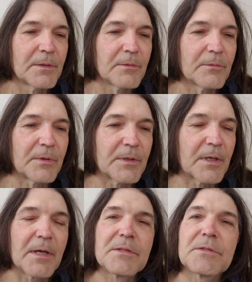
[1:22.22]
Went and
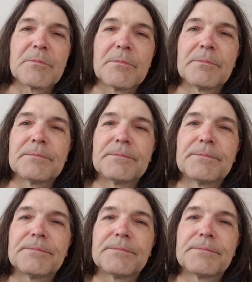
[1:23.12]
got some
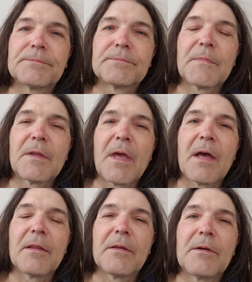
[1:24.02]

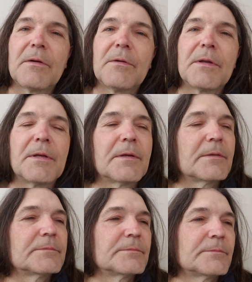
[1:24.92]
cat litter and
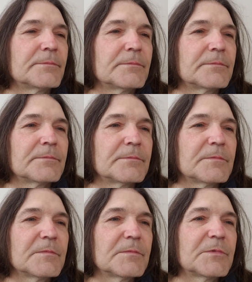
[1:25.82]

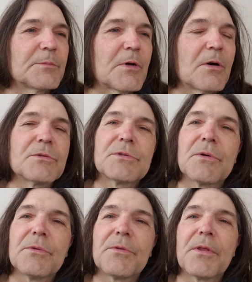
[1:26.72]
some
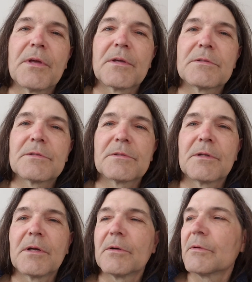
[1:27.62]
household things, you
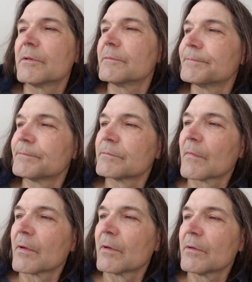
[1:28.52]
know, and
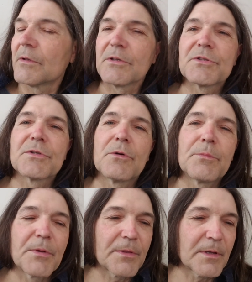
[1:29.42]
dish
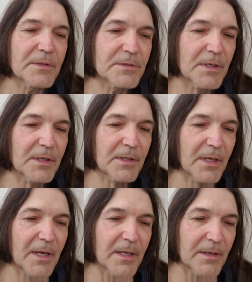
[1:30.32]
soap and things like
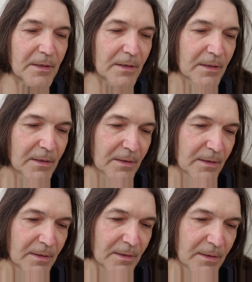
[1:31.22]
that. And
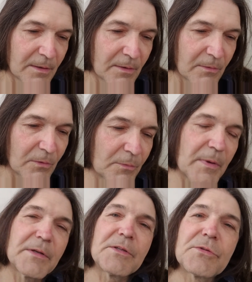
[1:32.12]
rode
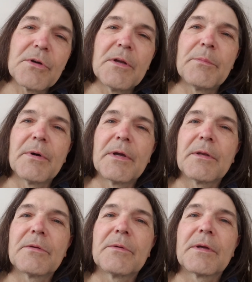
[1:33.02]
my Detroit
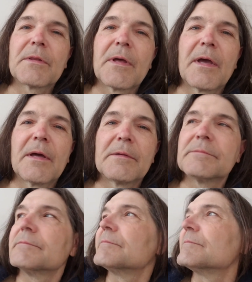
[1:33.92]
bike doing that,
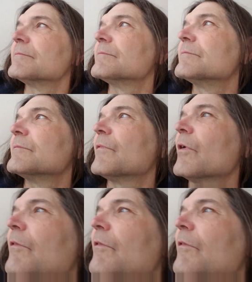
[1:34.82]
4 or